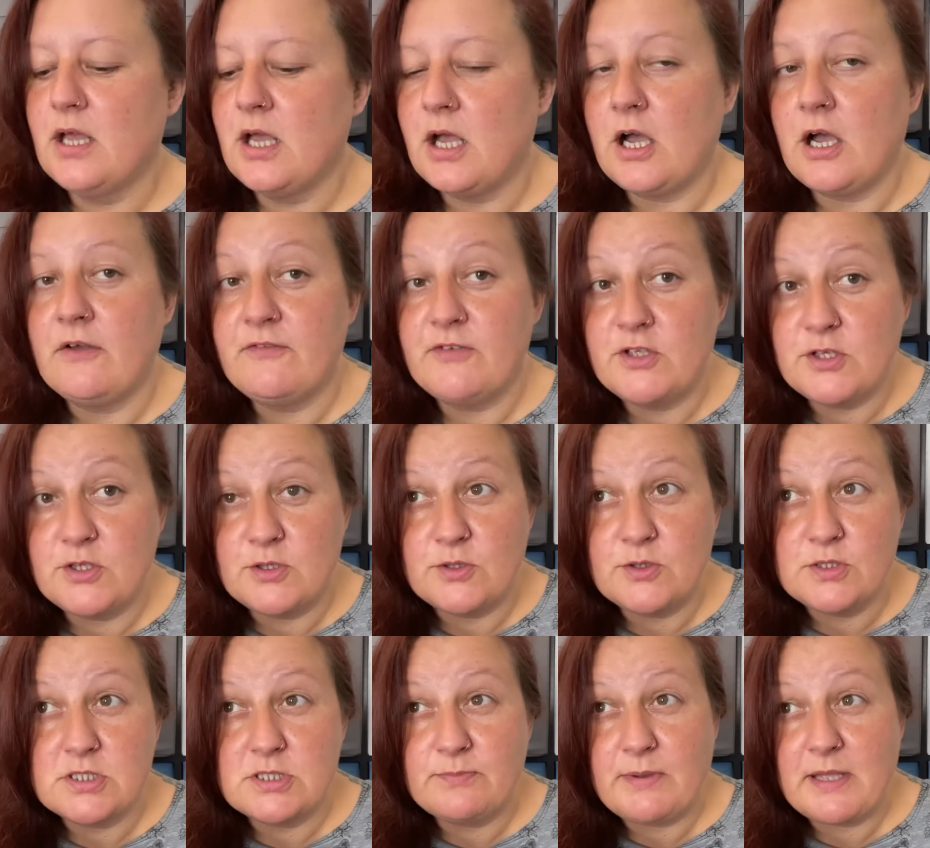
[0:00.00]
I've
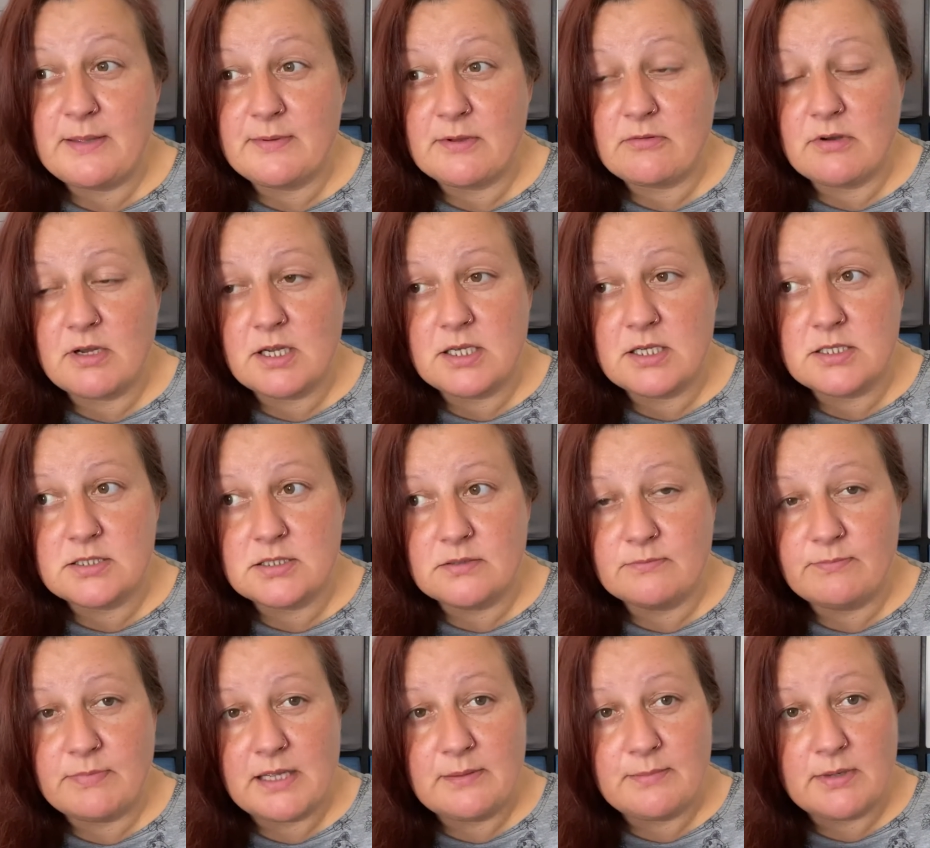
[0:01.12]
used baby greys and
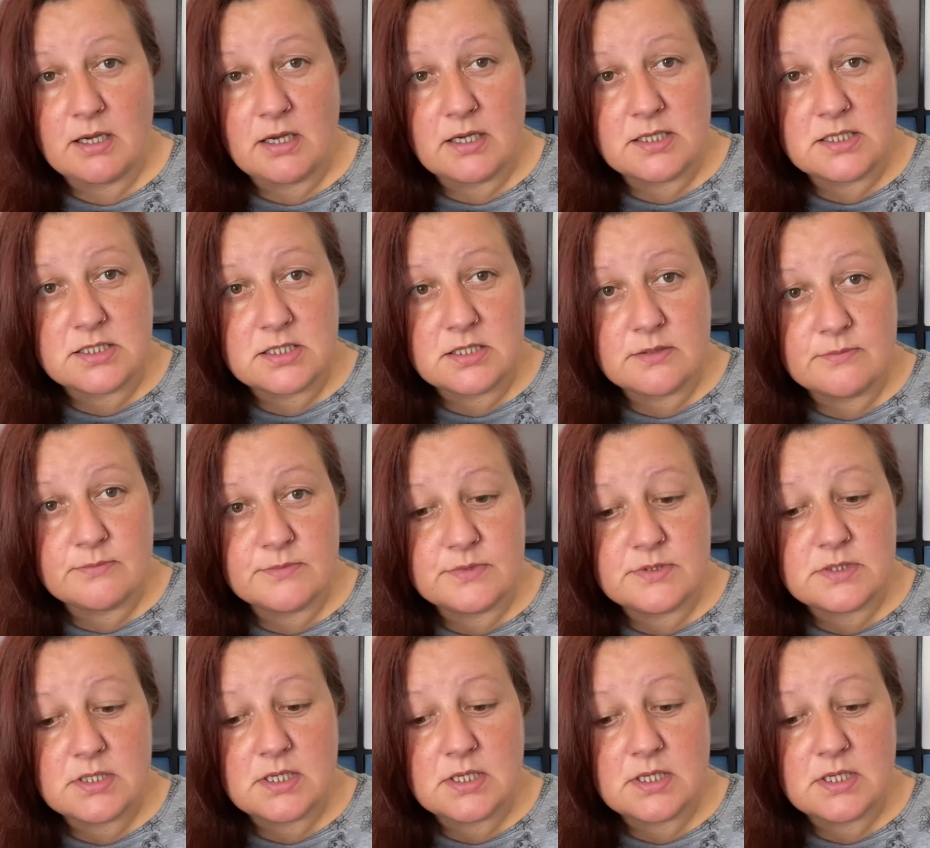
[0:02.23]
baby items.